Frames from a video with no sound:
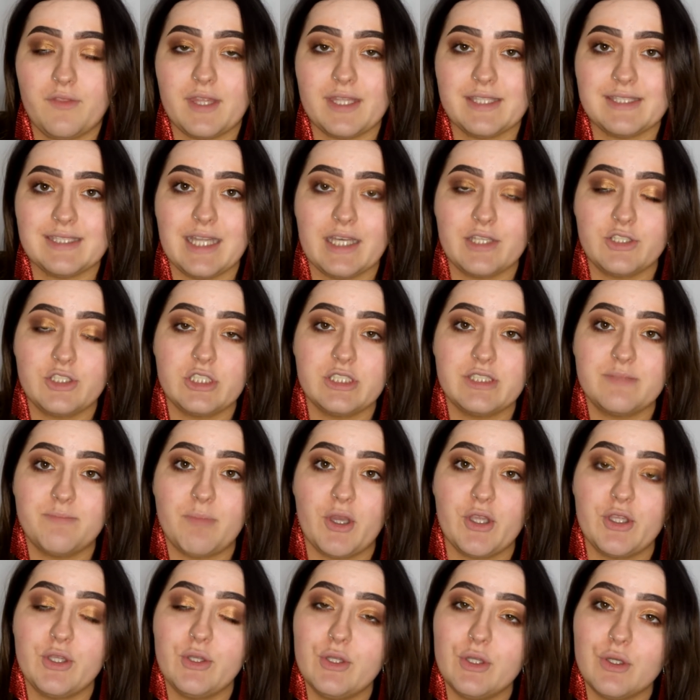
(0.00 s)
these lashes by
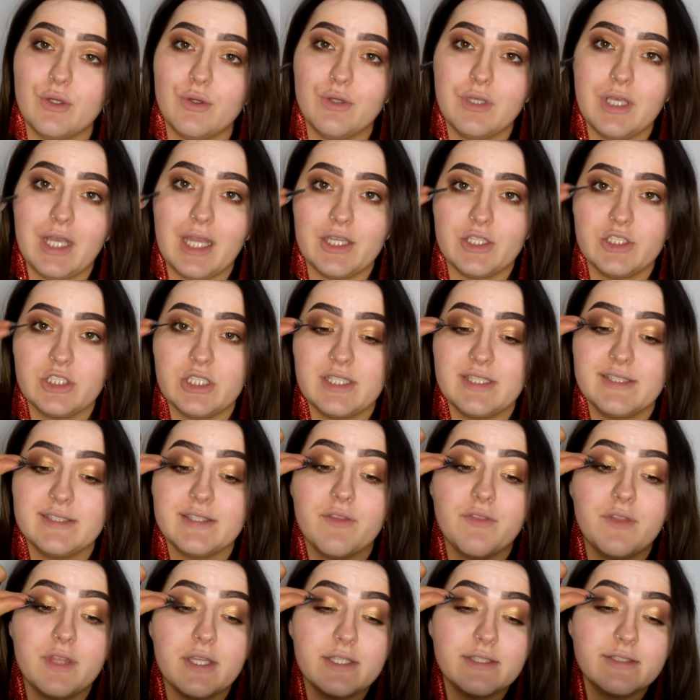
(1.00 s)
Unicorn Lashes.
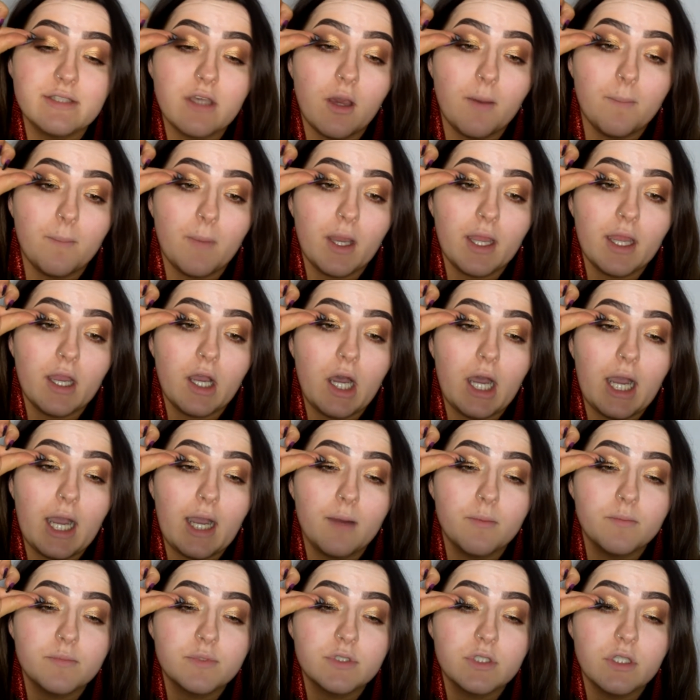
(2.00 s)
These are my
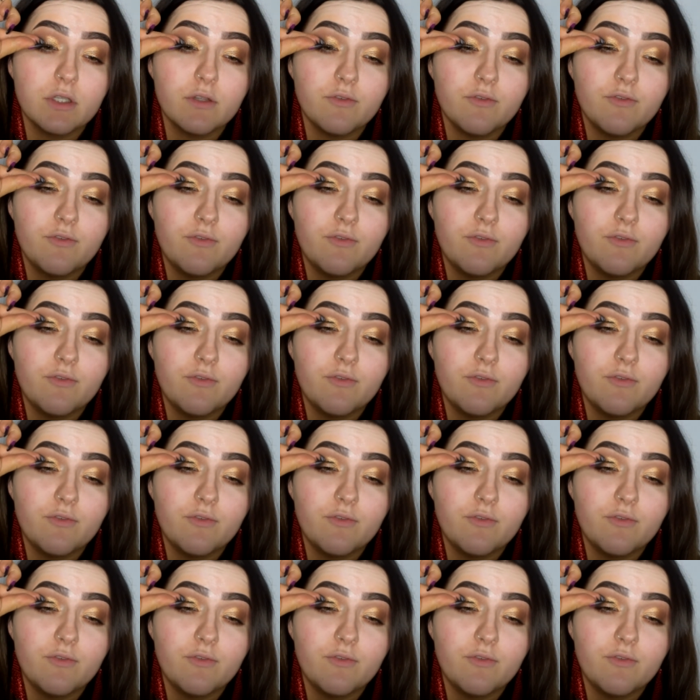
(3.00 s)
absolute